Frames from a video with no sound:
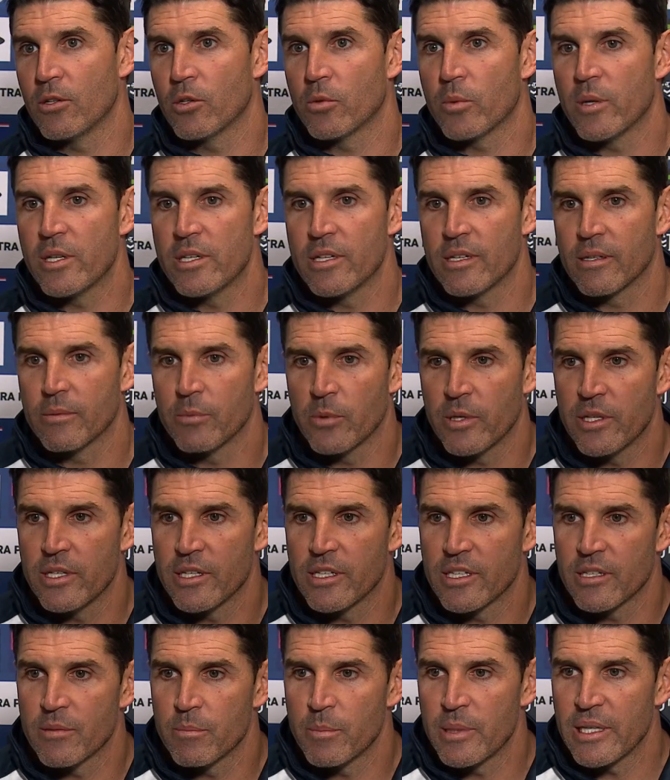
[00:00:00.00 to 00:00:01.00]
look, when you when
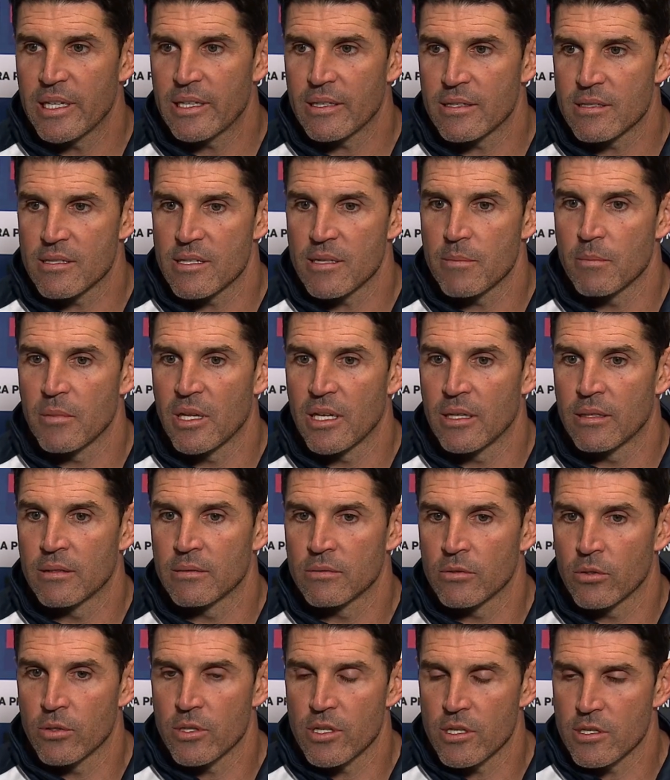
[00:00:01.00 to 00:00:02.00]
you can pick a similar
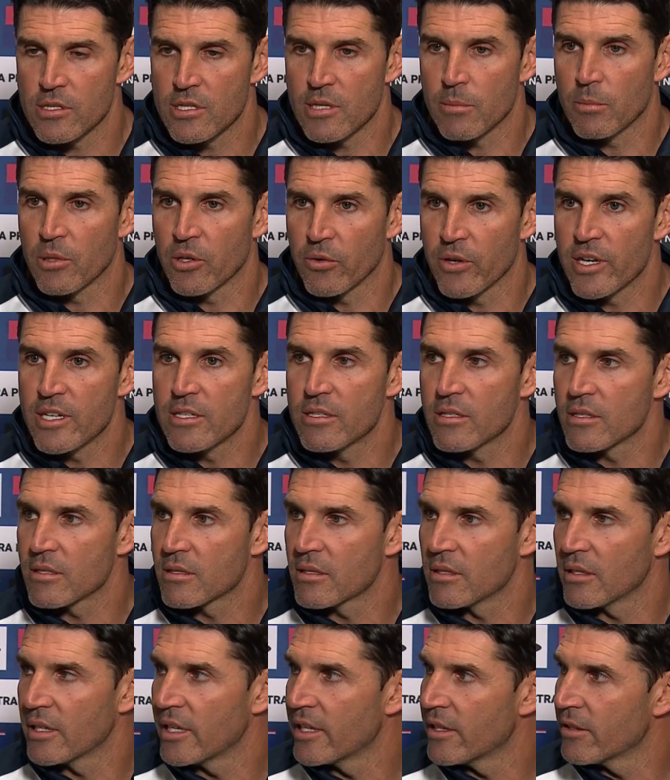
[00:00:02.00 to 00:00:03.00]
or your similar
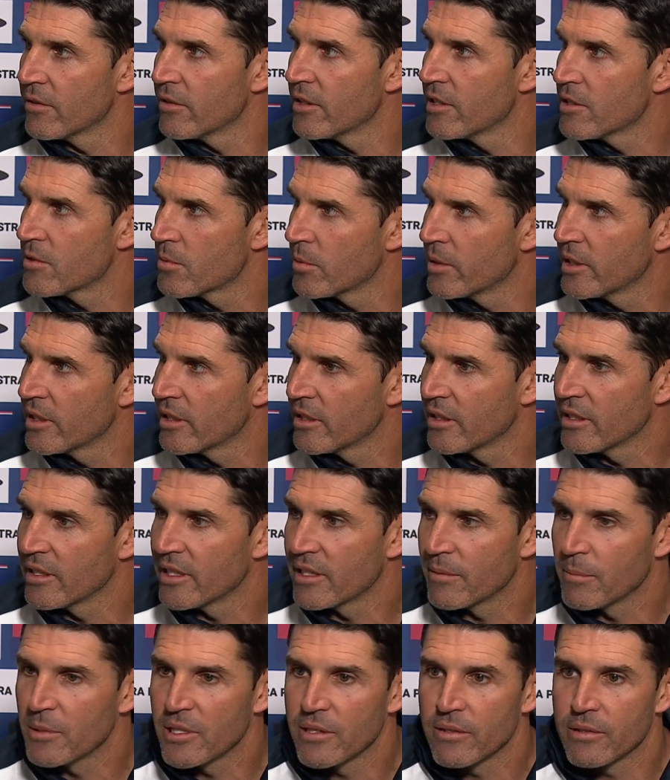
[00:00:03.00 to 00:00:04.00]
edges together each week, you
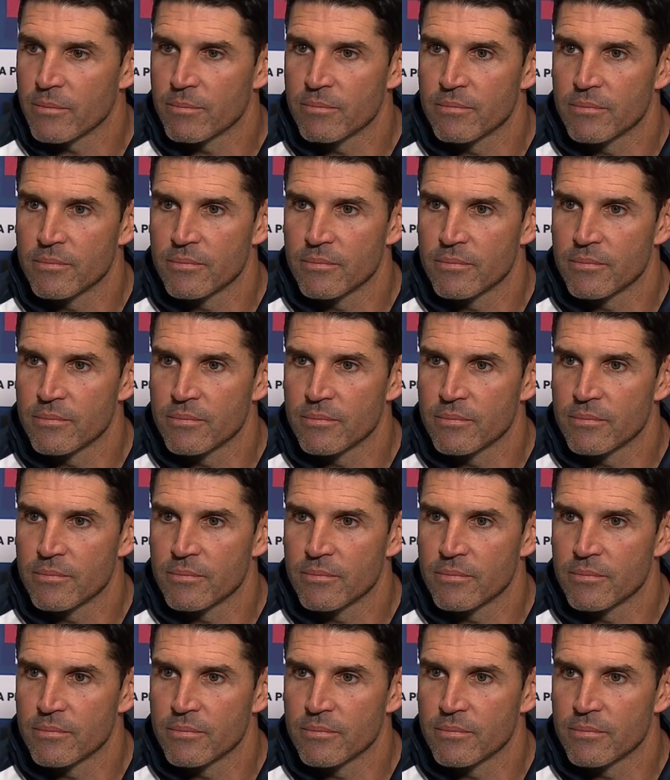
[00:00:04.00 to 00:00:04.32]
get a bit of,